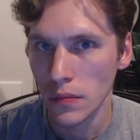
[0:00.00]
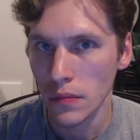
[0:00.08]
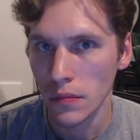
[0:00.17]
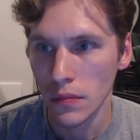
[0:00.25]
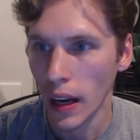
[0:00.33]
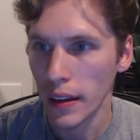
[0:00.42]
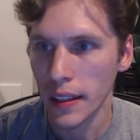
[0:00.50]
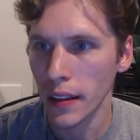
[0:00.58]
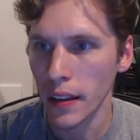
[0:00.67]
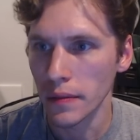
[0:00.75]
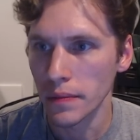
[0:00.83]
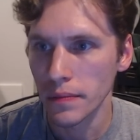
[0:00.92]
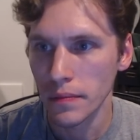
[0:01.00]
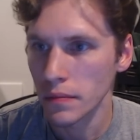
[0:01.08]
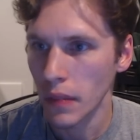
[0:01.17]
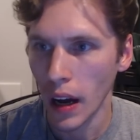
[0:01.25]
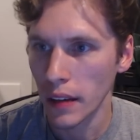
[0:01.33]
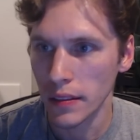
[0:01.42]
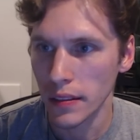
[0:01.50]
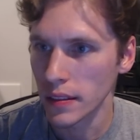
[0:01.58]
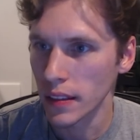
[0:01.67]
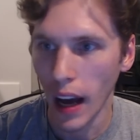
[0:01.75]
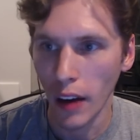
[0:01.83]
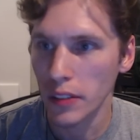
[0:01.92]
I'll kill it. I,
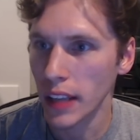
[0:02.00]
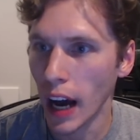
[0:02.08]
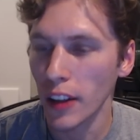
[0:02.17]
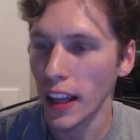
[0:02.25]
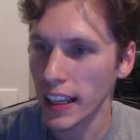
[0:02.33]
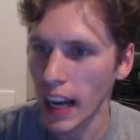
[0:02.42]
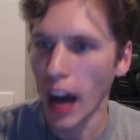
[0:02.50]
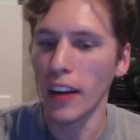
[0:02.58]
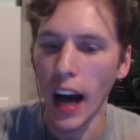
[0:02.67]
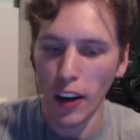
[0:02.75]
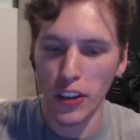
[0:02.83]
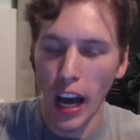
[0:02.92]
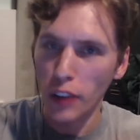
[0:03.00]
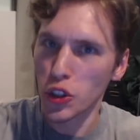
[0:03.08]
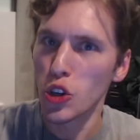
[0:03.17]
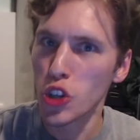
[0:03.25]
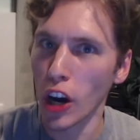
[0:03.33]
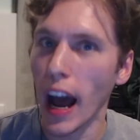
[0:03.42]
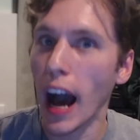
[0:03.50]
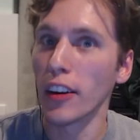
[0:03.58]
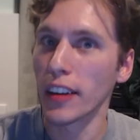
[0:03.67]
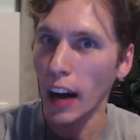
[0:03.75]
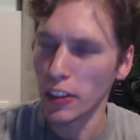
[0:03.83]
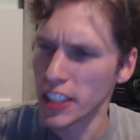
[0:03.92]
I'll, I'll like, I'll, I'll, I'll do good. I'll,
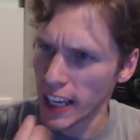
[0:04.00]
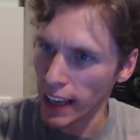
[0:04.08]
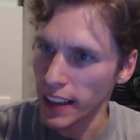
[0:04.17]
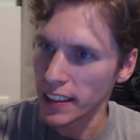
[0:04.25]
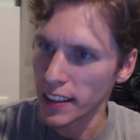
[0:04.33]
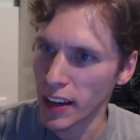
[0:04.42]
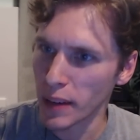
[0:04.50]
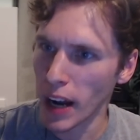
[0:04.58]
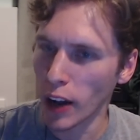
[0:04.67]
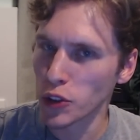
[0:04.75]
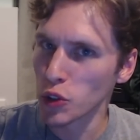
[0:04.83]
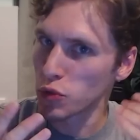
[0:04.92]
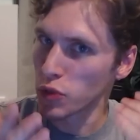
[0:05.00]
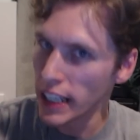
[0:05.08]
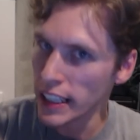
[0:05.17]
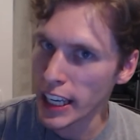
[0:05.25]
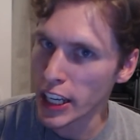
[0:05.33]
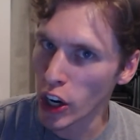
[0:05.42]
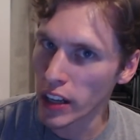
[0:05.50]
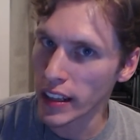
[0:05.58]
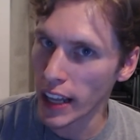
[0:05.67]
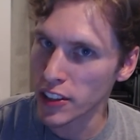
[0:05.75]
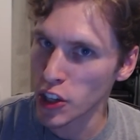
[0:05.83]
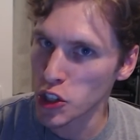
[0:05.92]
I'll kill it. You know what I mean? I'll do really good in
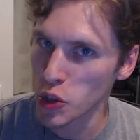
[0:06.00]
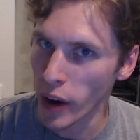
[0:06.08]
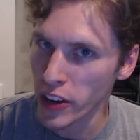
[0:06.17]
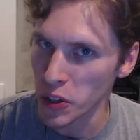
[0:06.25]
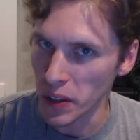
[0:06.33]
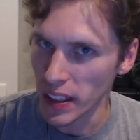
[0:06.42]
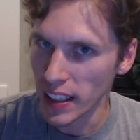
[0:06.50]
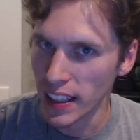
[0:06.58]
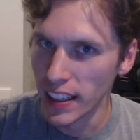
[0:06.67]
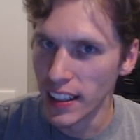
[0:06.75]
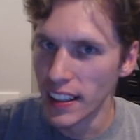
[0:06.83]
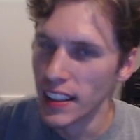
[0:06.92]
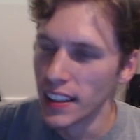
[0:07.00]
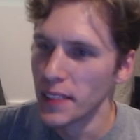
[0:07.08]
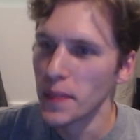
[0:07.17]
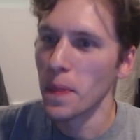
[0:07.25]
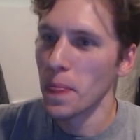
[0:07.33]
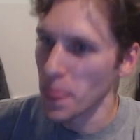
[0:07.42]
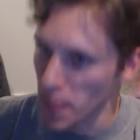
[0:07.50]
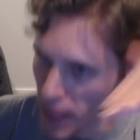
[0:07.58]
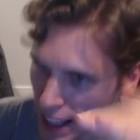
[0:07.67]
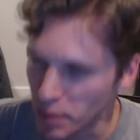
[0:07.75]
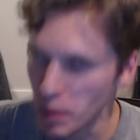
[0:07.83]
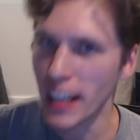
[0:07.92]
that situation.
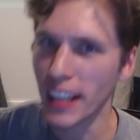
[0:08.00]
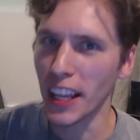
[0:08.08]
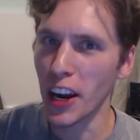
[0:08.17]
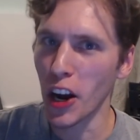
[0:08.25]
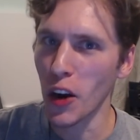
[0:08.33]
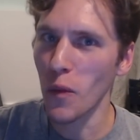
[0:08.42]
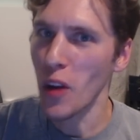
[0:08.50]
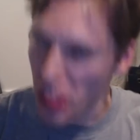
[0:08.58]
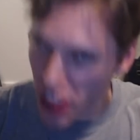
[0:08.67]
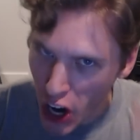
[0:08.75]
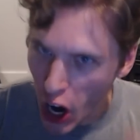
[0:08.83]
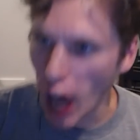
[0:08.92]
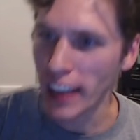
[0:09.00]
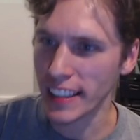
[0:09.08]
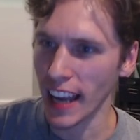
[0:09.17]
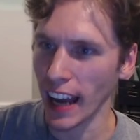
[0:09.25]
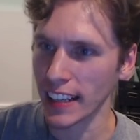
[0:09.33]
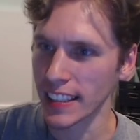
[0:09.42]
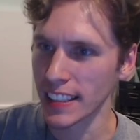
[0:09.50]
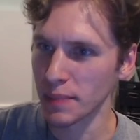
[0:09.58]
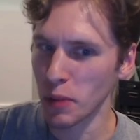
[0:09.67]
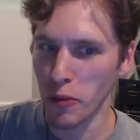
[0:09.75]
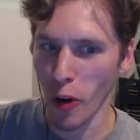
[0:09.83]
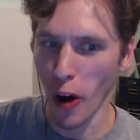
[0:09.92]
Let's be clear with the context
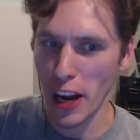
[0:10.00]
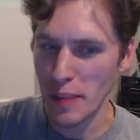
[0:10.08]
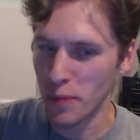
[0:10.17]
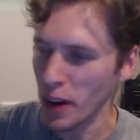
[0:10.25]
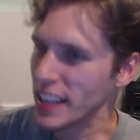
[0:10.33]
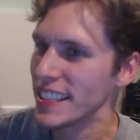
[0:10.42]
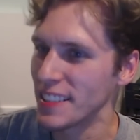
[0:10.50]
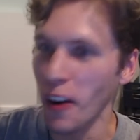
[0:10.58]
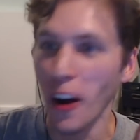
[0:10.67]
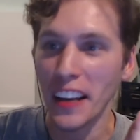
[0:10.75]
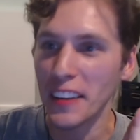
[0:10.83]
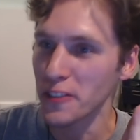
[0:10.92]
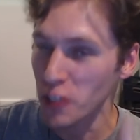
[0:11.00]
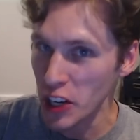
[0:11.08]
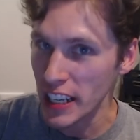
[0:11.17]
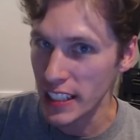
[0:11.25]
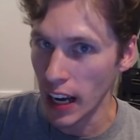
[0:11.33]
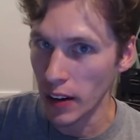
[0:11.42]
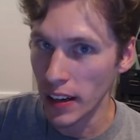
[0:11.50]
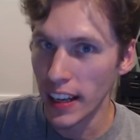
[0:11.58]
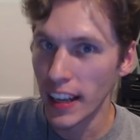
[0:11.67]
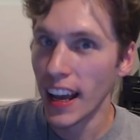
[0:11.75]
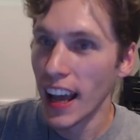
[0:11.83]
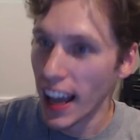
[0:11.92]
before anybody fucking freaks out.
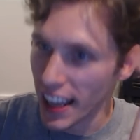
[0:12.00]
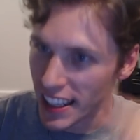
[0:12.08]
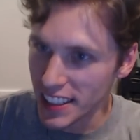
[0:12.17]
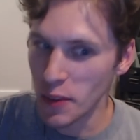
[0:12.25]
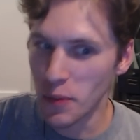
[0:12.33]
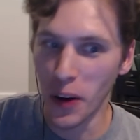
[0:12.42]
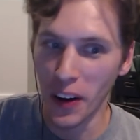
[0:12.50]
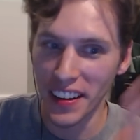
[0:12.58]
You put,